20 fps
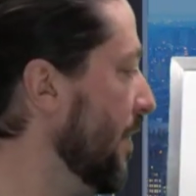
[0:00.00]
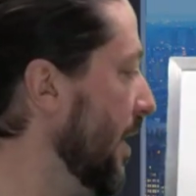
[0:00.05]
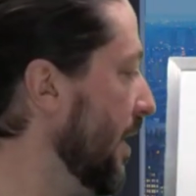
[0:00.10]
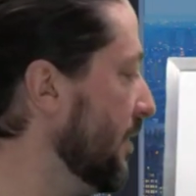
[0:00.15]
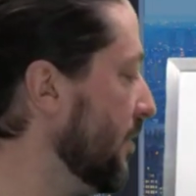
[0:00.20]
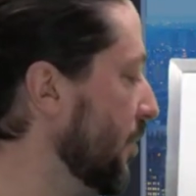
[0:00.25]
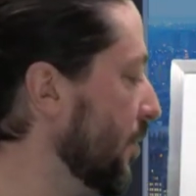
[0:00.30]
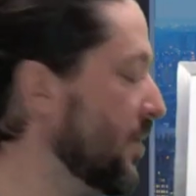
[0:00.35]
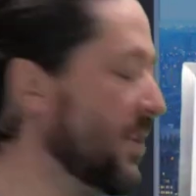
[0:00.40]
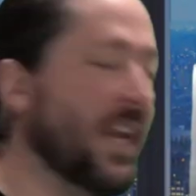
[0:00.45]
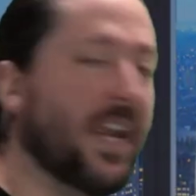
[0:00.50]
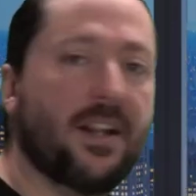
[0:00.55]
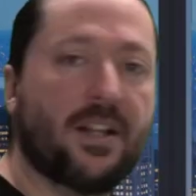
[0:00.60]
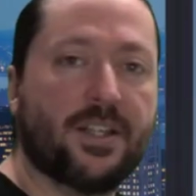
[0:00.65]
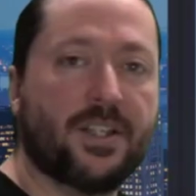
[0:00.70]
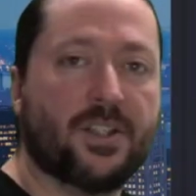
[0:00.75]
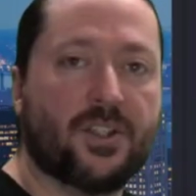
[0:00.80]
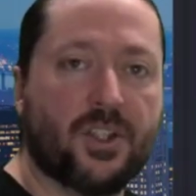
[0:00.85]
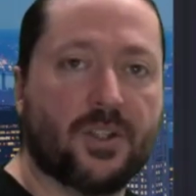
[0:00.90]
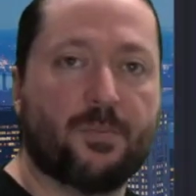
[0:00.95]
So
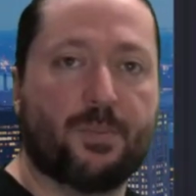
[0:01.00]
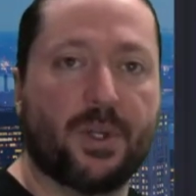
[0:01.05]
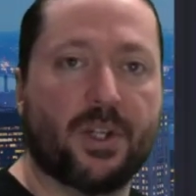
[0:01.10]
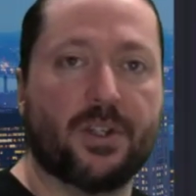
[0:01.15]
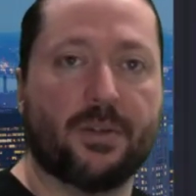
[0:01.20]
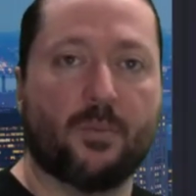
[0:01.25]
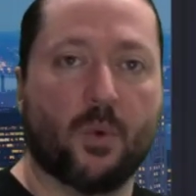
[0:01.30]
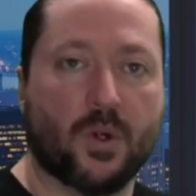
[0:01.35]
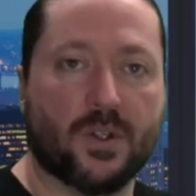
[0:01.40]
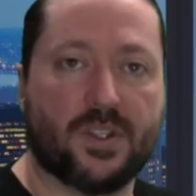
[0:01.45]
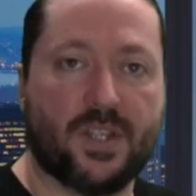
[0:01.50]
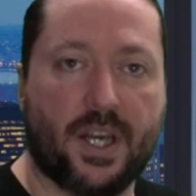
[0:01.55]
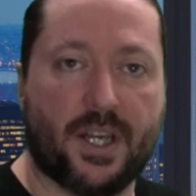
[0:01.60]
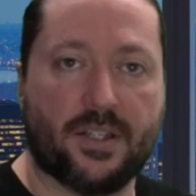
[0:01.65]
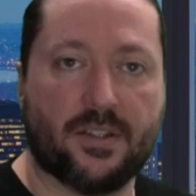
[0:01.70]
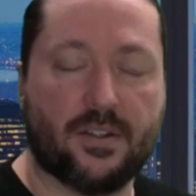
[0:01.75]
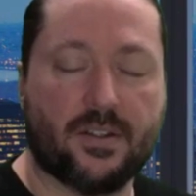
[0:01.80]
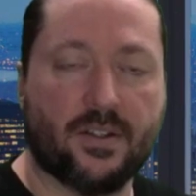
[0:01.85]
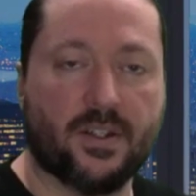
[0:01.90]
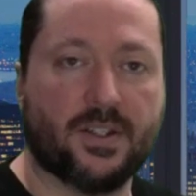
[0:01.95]
scaling is just building more
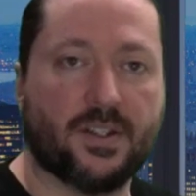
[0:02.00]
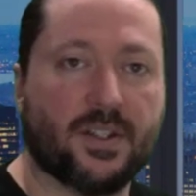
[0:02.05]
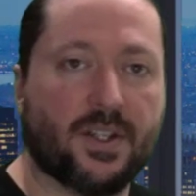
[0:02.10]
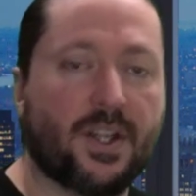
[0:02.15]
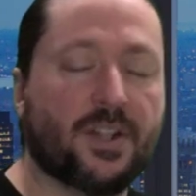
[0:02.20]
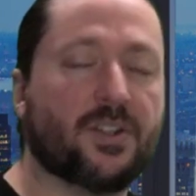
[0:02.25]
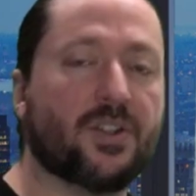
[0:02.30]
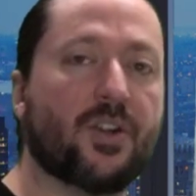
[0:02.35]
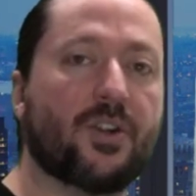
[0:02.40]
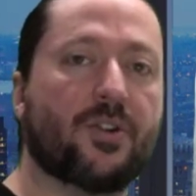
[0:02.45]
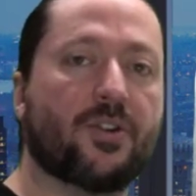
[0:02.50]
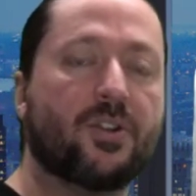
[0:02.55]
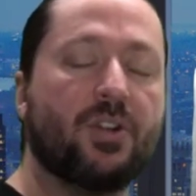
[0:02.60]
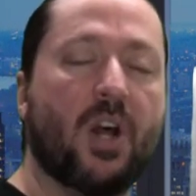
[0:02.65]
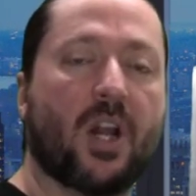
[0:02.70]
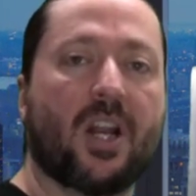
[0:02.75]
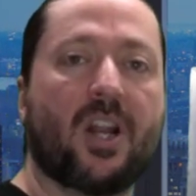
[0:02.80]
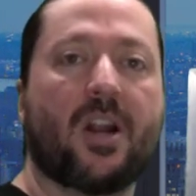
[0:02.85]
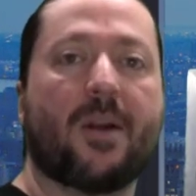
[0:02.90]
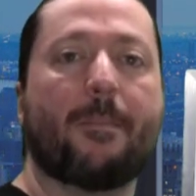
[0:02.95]
sites. There's
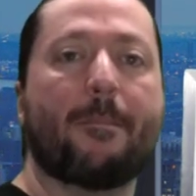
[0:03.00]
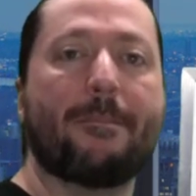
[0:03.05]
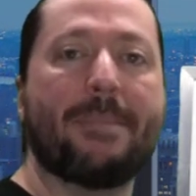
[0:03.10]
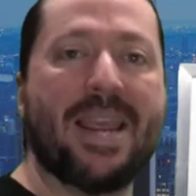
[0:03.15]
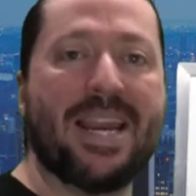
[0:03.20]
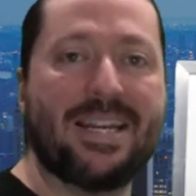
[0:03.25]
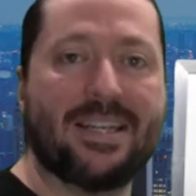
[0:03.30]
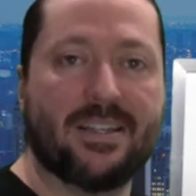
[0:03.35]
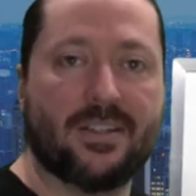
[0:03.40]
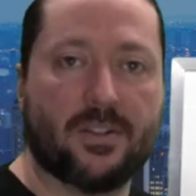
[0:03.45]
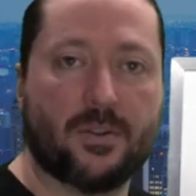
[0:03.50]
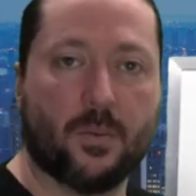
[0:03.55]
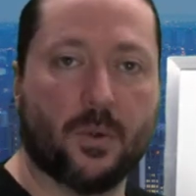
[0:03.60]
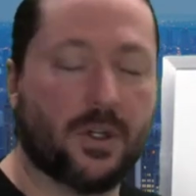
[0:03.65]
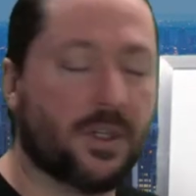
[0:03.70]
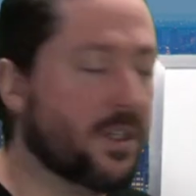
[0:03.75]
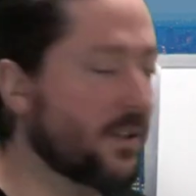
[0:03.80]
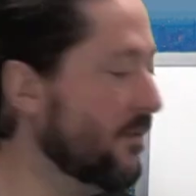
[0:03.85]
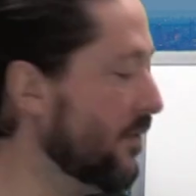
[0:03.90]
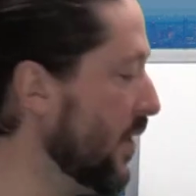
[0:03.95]
not a lot of maintenance
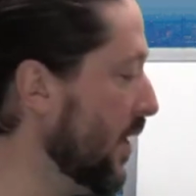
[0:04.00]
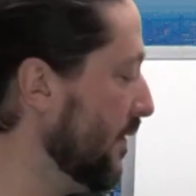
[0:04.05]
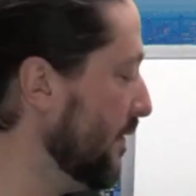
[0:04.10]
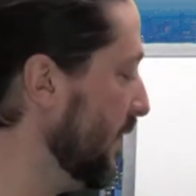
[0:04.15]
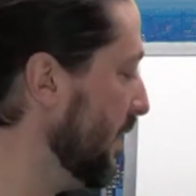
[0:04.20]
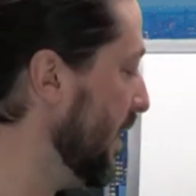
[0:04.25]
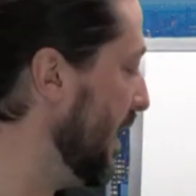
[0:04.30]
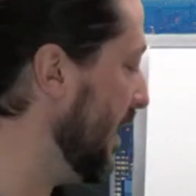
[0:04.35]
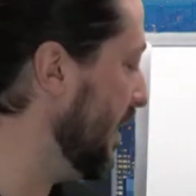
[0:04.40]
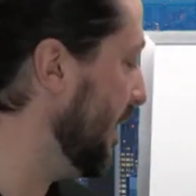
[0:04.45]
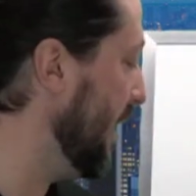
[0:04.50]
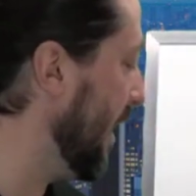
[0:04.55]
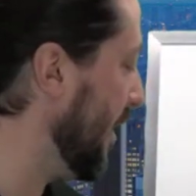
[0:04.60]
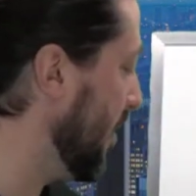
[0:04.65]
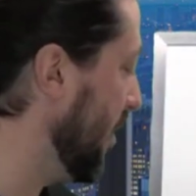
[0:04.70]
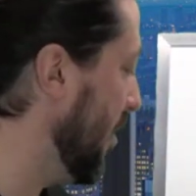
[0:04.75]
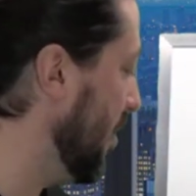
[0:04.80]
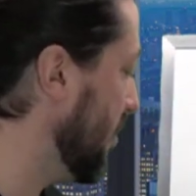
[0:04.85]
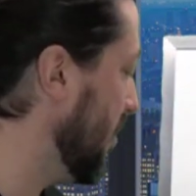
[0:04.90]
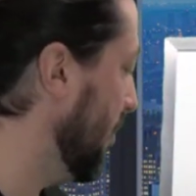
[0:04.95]
work involved in that, and that
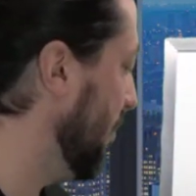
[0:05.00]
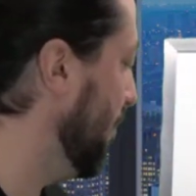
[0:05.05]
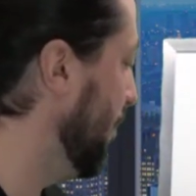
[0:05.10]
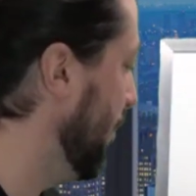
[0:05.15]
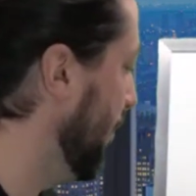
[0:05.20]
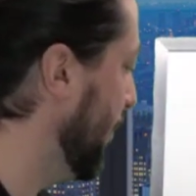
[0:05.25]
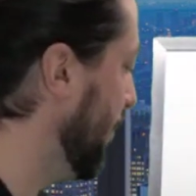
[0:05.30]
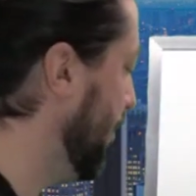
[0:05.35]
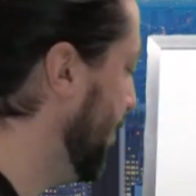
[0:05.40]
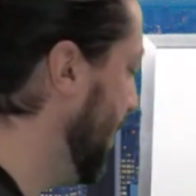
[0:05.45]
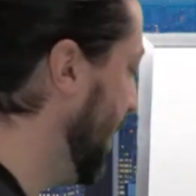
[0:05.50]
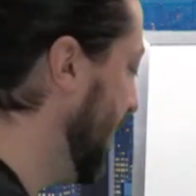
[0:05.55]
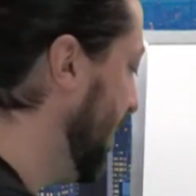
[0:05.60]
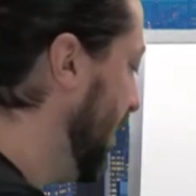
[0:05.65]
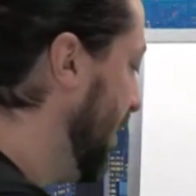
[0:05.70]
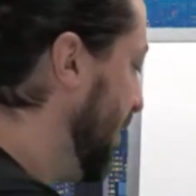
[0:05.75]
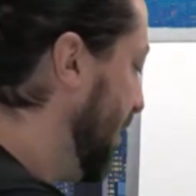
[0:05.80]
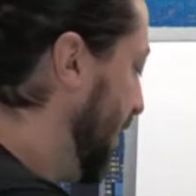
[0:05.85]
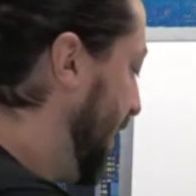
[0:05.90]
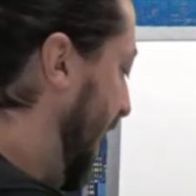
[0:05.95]
could also be
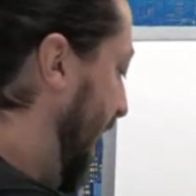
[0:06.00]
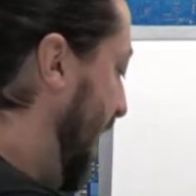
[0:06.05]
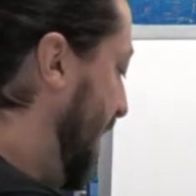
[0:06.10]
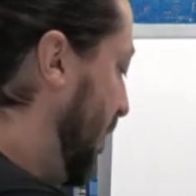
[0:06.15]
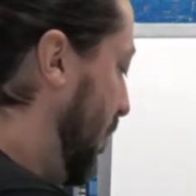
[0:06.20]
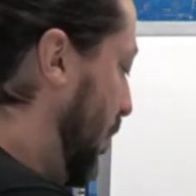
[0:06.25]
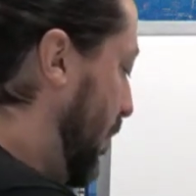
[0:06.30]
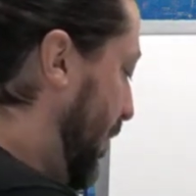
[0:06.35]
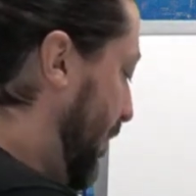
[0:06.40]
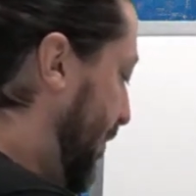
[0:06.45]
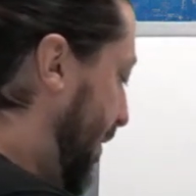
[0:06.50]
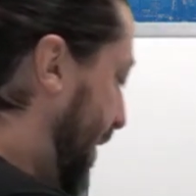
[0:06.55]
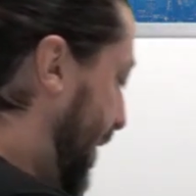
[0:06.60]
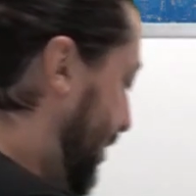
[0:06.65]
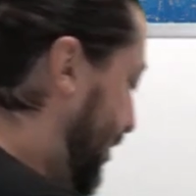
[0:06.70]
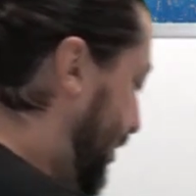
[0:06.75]
another category, right,